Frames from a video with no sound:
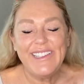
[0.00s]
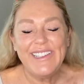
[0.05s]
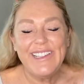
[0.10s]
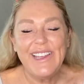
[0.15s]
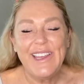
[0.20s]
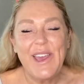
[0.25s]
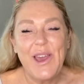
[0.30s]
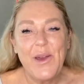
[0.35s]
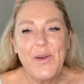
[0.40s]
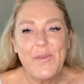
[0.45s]

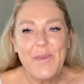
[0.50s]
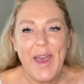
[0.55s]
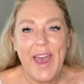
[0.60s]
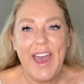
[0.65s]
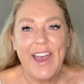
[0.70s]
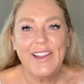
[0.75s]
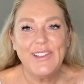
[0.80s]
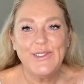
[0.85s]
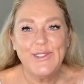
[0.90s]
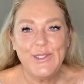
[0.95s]
go
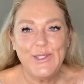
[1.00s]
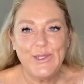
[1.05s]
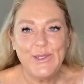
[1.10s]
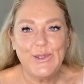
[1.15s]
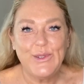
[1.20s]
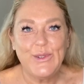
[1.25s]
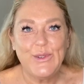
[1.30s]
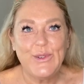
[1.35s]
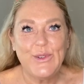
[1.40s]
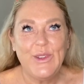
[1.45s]
back
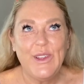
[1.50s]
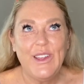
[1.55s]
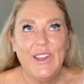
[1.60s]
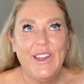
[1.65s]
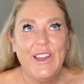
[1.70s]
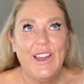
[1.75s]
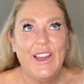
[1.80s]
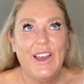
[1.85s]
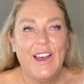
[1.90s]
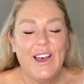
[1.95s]
to
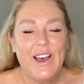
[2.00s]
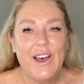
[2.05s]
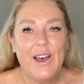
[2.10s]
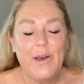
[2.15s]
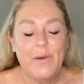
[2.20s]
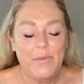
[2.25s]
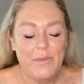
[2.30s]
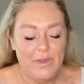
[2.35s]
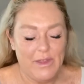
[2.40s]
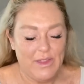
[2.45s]

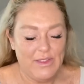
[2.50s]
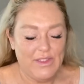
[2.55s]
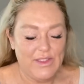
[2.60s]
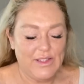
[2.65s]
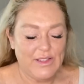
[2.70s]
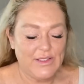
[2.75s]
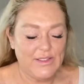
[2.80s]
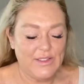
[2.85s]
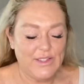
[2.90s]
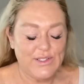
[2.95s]

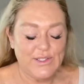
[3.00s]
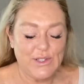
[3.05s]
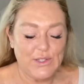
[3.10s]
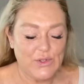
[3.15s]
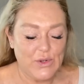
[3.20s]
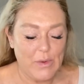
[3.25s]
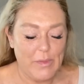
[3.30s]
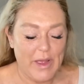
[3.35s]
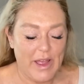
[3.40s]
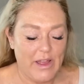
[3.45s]
the
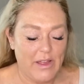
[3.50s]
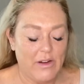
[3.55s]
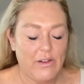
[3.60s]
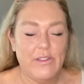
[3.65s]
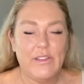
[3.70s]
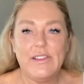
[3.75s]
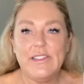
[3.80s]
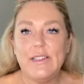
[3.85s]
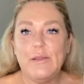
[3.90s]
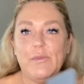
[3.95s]
Sultry palette, or
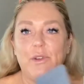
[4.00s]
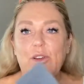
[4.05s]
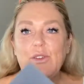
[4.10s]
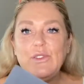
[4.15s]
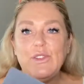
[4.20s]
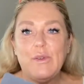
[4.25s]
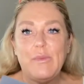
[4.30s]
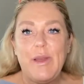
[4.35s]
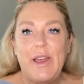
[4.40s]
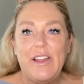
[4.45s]
the
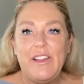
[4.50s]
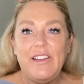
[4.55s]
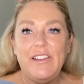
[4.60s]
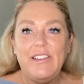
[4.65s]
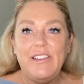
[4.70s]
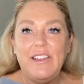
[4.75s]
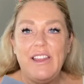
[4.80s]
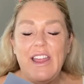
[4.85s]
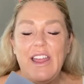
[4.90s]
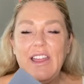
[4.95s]
Subculture palette,
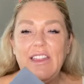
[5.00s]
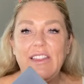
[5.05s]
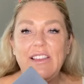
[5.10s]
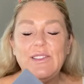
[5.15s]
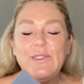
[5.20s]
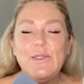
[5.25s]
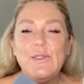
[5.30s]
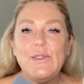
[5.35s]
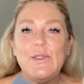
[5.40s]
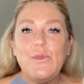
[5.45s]
and
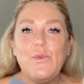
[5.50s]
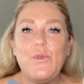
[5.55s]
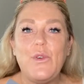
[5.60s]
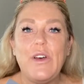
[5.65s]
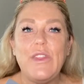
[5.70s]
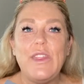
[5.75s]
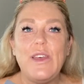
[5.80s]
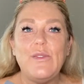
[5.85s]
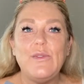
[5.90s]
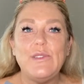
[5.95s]
this is the
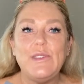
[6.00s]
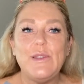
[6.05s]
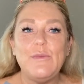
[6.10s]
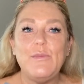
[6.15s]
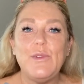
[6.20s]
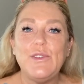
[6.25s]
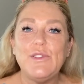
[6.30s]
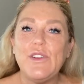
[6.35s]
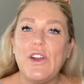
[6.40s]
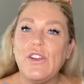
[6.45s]
one that was the
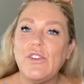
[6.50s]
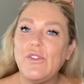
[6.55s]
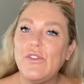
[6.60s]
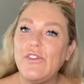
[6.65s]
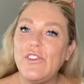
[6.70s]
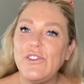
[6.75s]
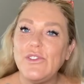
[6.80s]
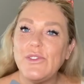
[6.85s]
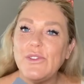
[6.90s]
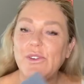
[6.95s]
most
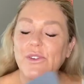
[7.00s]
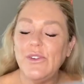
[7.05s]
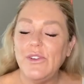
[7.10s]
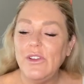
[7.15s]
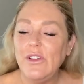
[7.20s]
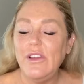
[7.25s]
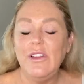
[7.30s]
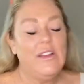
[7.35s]
controversial.